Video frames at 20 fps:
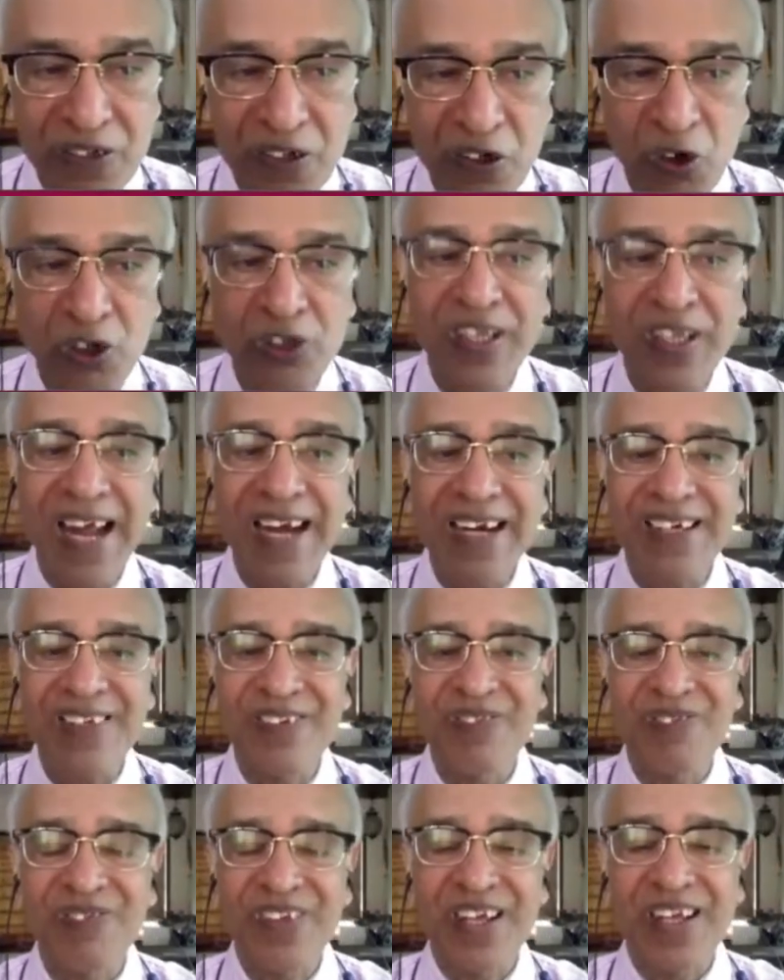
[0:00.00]
show that
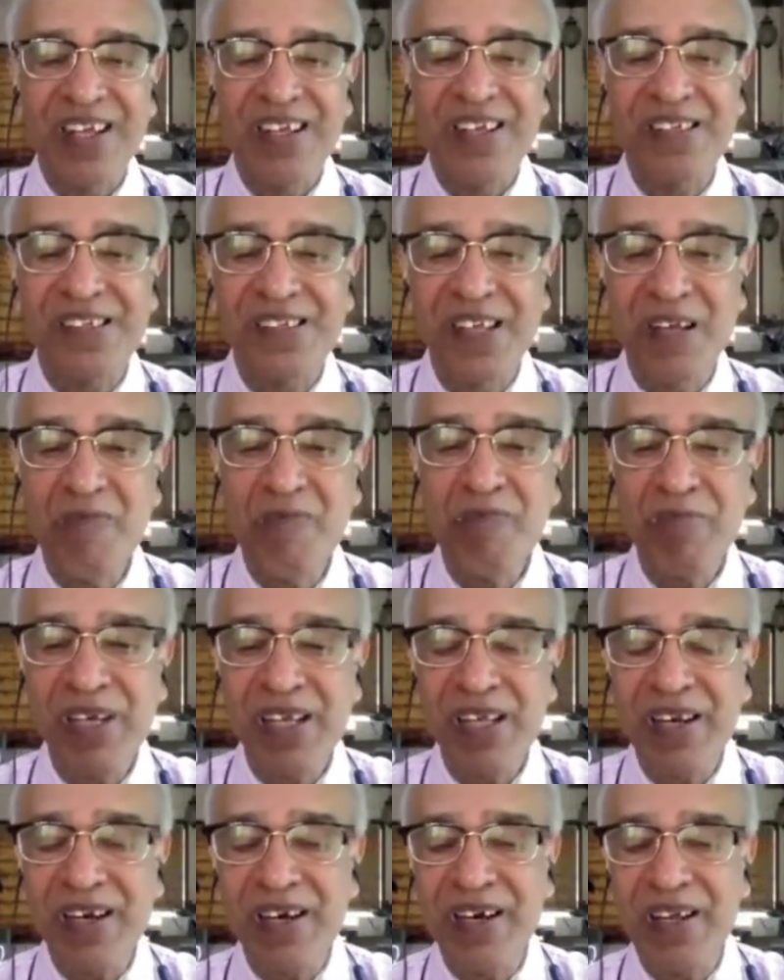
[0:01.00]

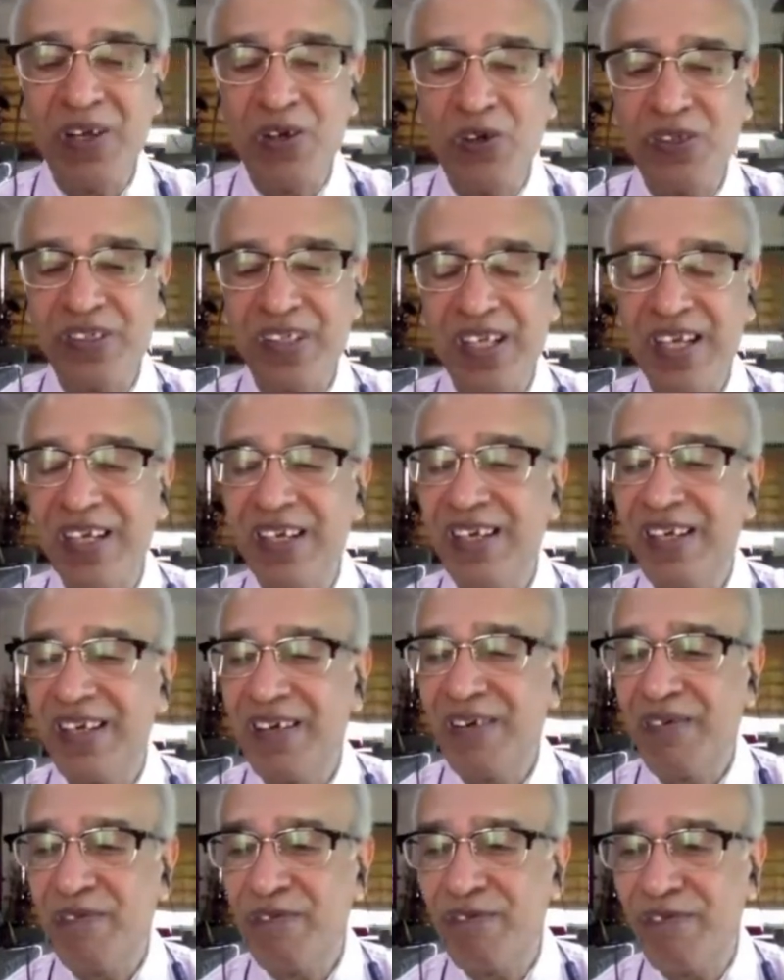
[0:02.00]
simply reducing
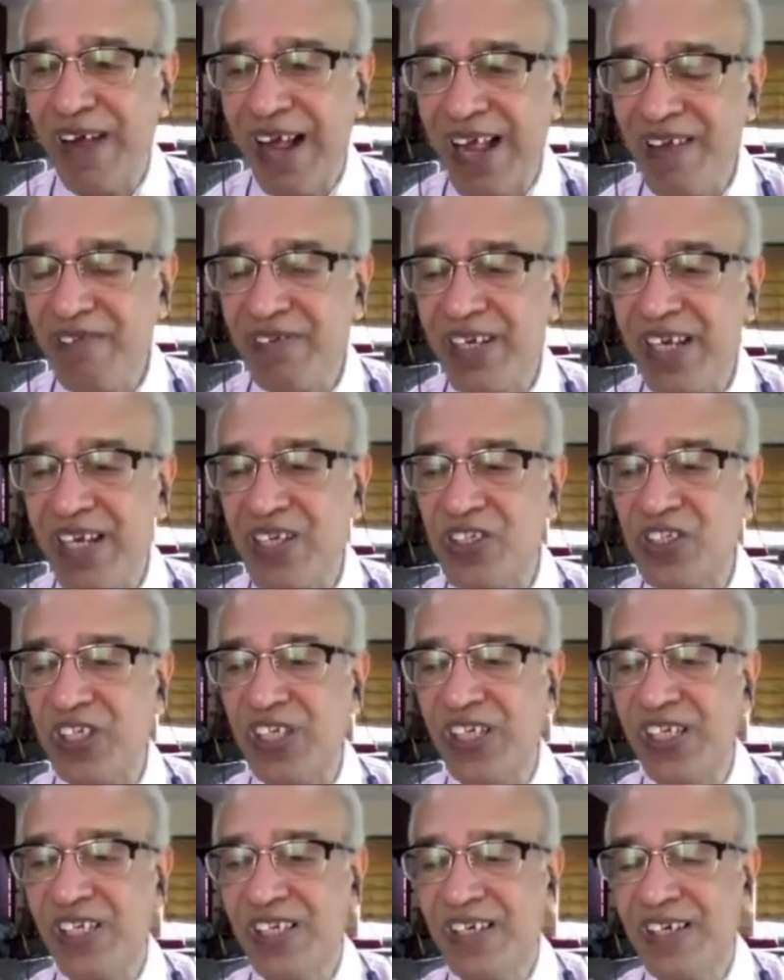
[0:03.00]
5
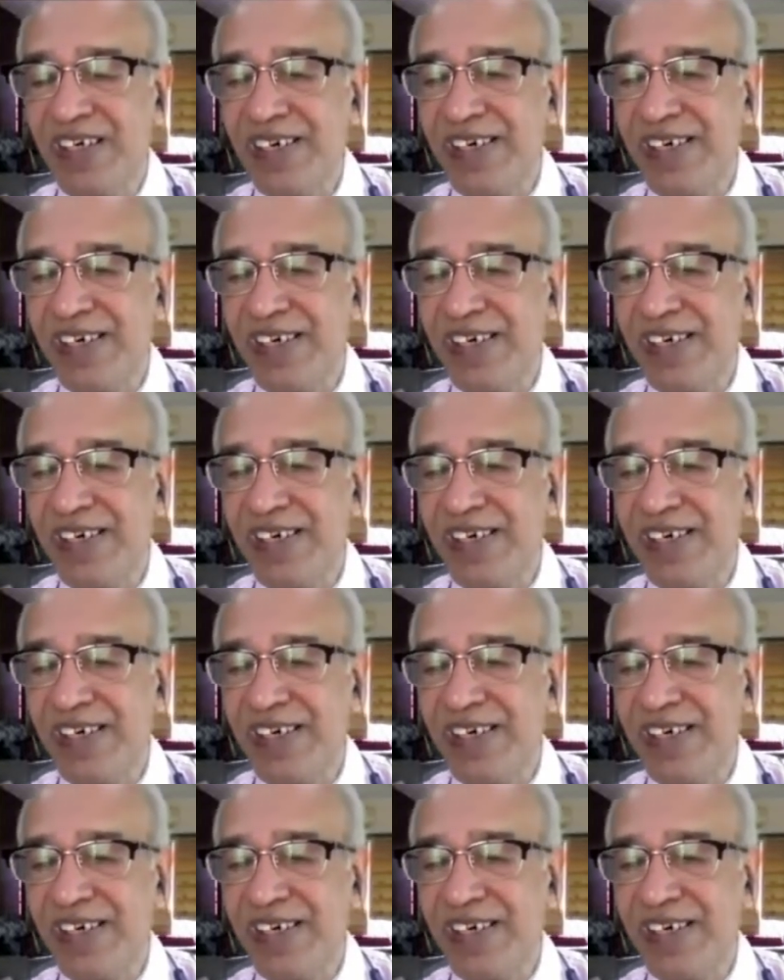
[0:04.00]
kg,